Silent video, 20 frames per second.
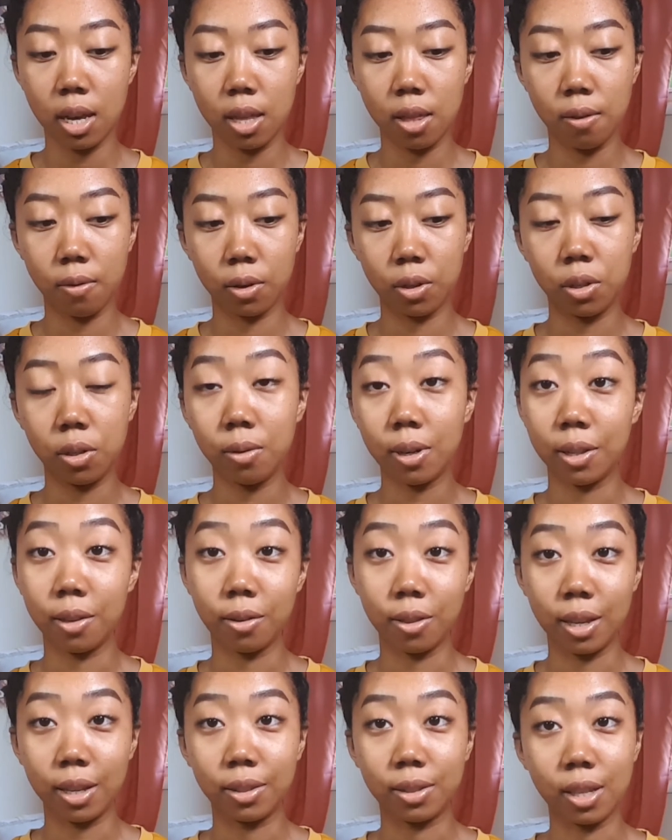there were two other
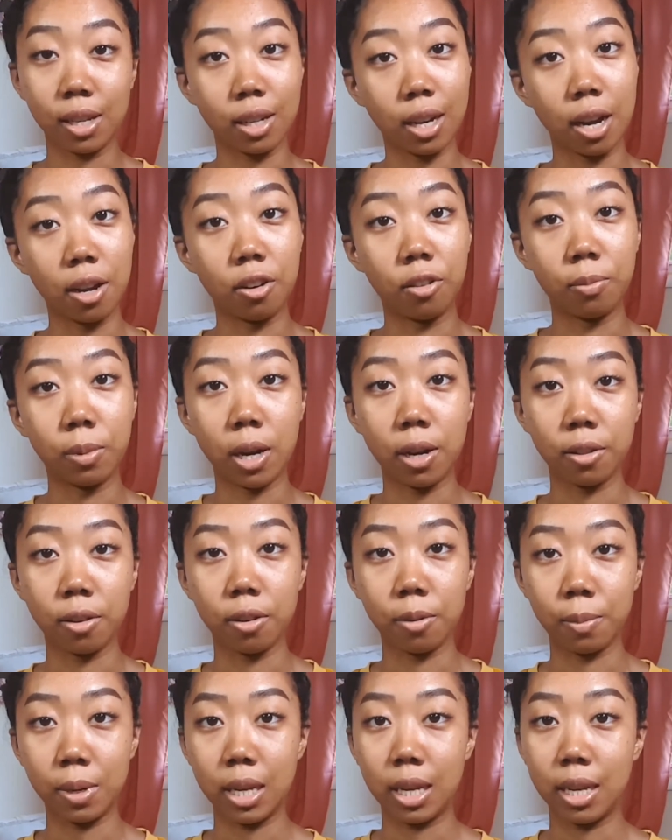things that kind of
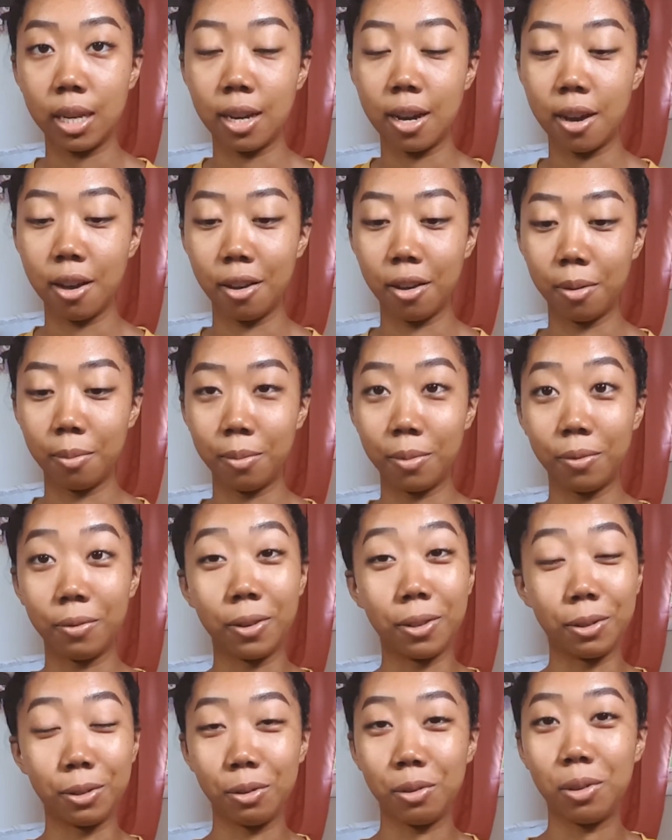bothered me. Um, for
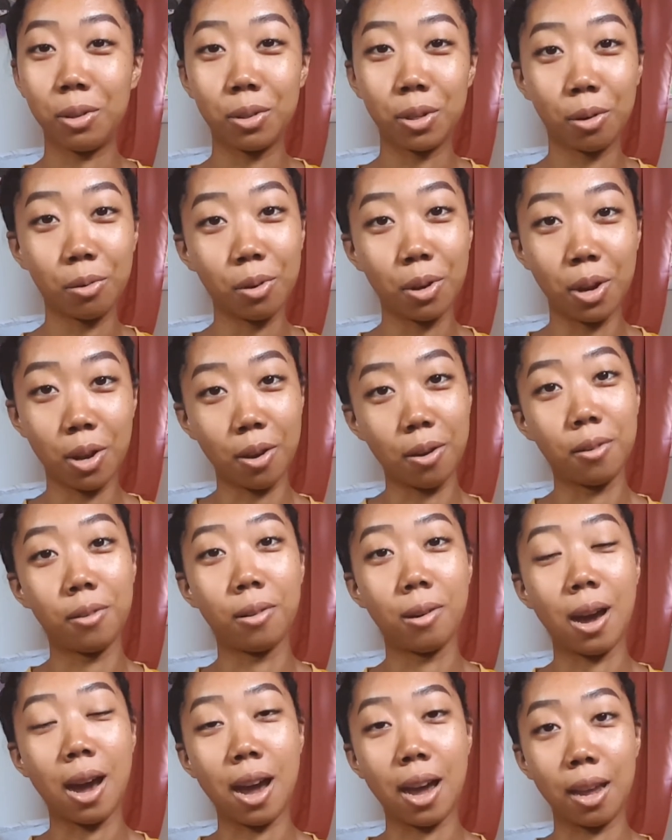those of you who don't
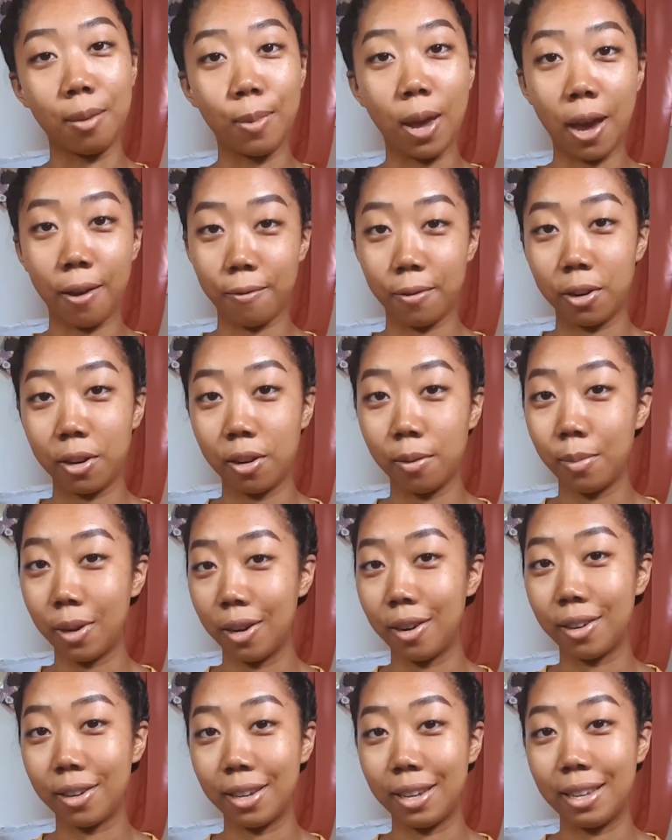know, I'm African
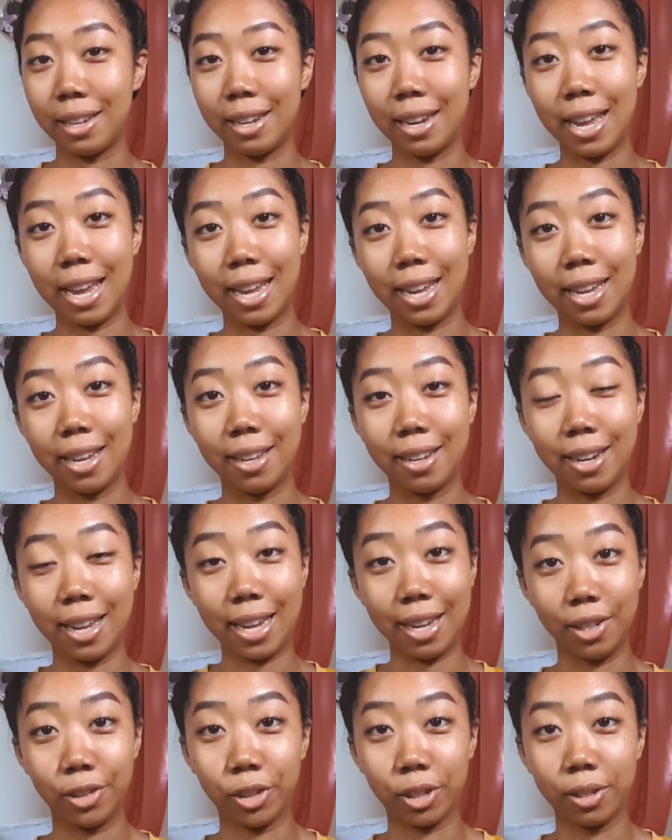American and
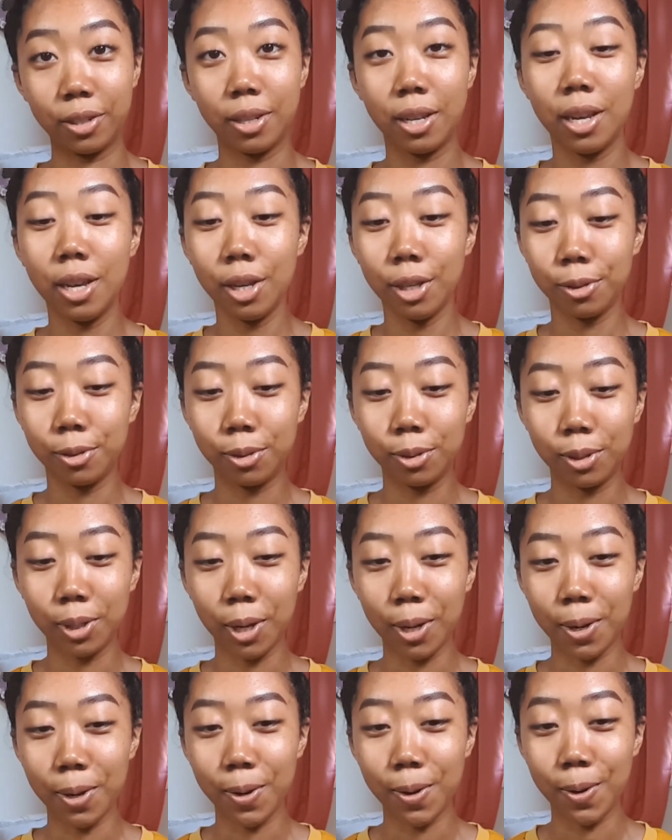Asian.
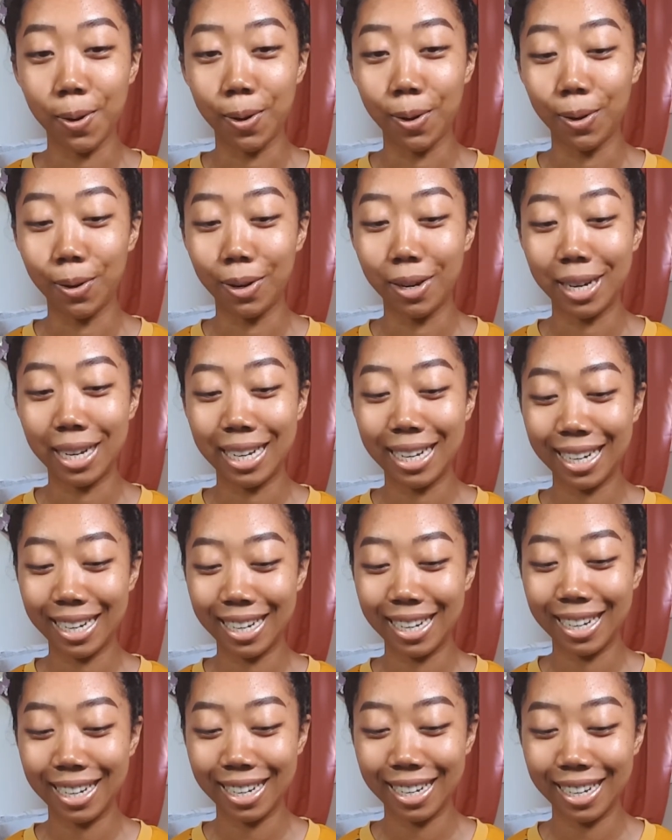So,
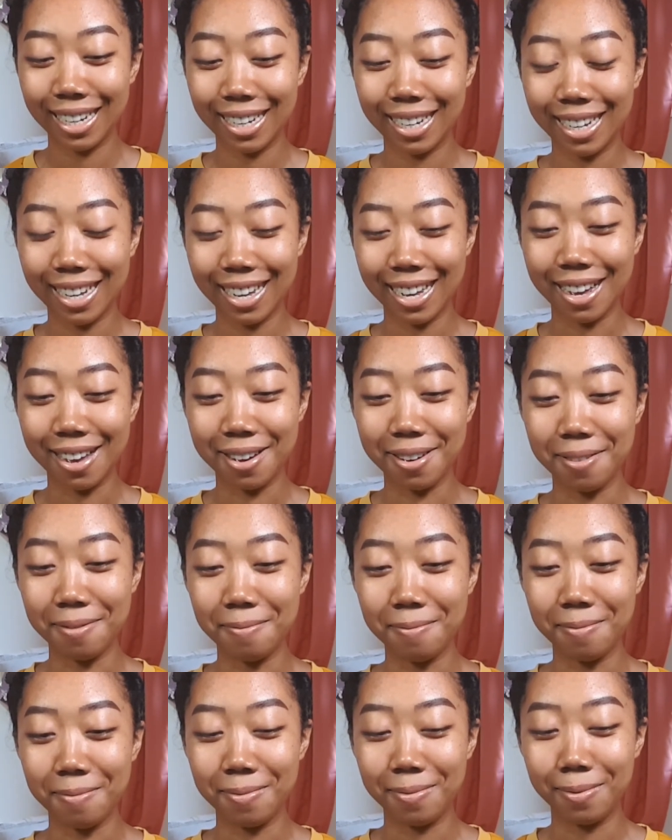
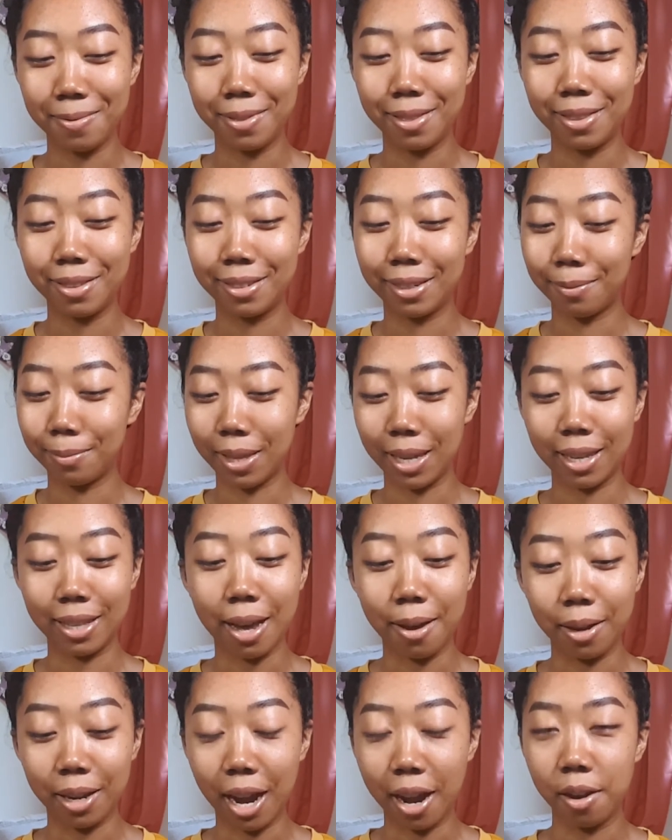um, something
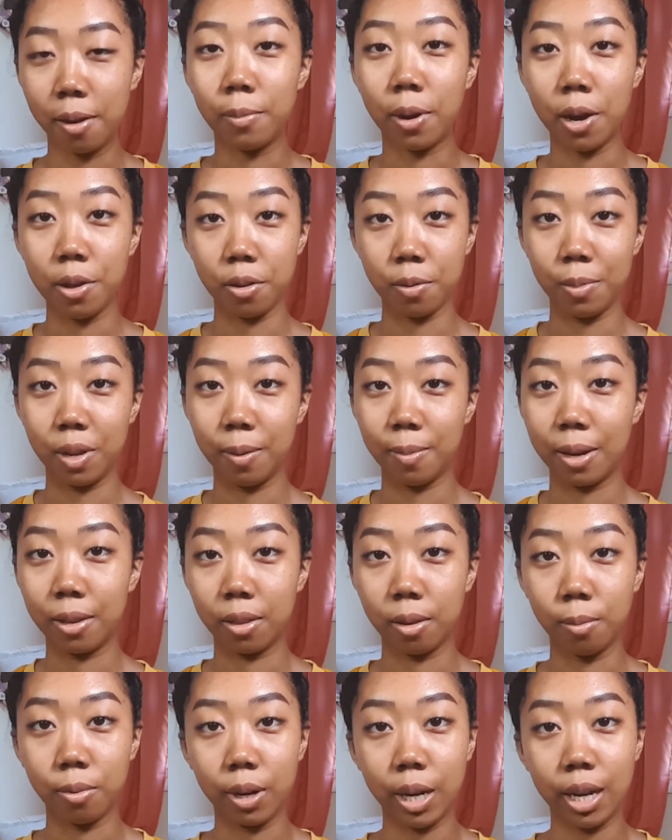that kind of bothered me about
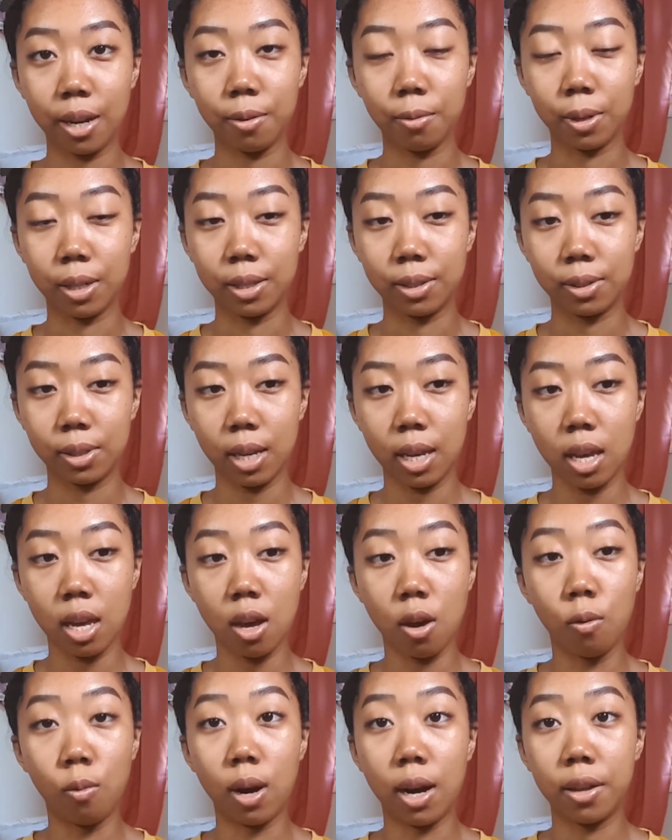the brand was
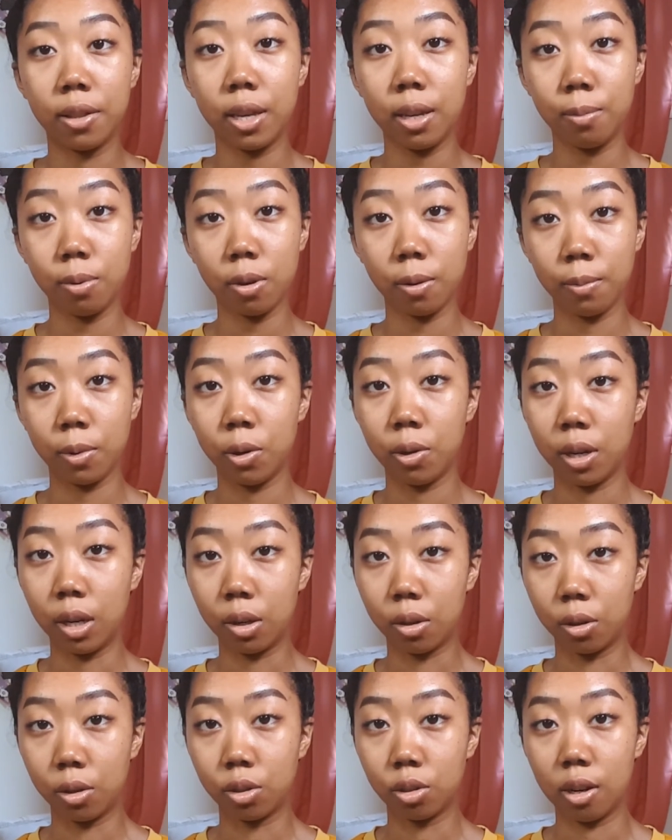while they promote a
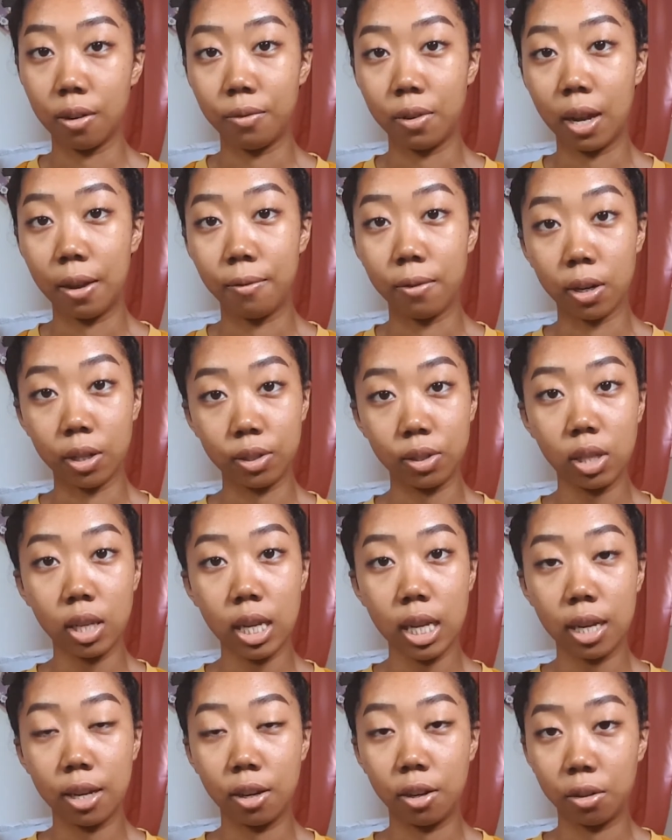culture of
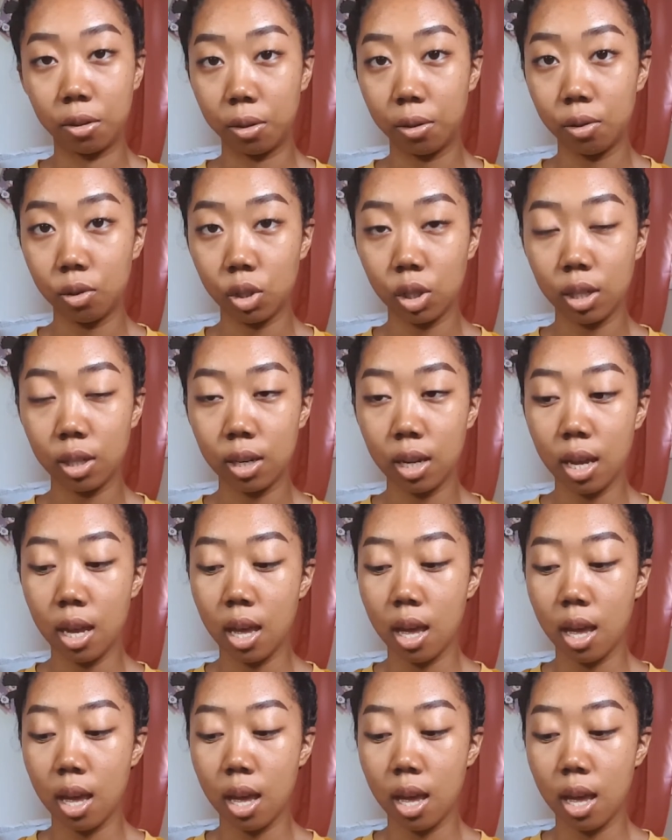diversity and inclusion,